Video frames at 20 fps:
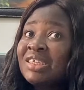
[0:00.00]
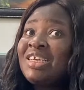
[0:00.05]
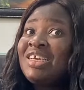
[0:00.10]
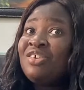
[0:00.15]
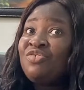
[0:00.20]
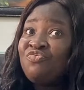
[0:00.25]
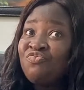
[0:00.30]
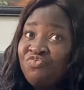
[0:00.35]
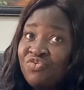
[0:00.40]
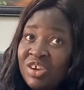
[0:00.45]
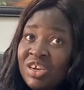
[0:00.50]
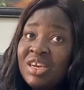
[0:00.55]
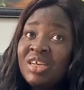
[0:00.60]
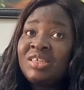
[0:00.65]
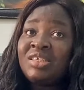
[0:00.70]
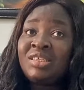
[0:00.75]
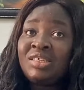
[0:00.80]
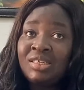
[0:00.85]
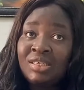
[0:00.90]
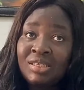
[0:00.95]
in real
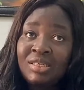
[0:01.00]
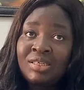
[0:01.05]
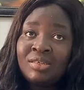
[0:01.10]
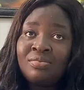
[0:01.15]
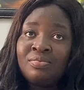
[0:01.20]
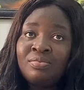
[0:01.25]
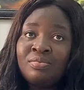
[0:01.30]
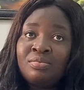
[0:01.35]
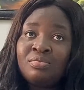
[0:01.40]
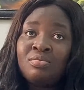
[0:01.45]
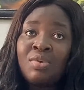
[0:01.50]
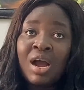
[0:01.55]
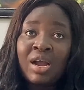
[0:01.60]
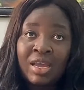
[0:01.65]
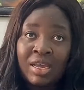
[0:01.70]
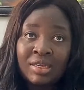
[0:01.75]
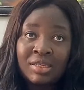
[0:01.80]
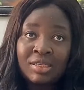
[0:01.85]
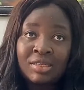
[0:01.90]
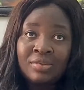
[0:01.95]
estate
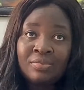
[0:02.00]
market,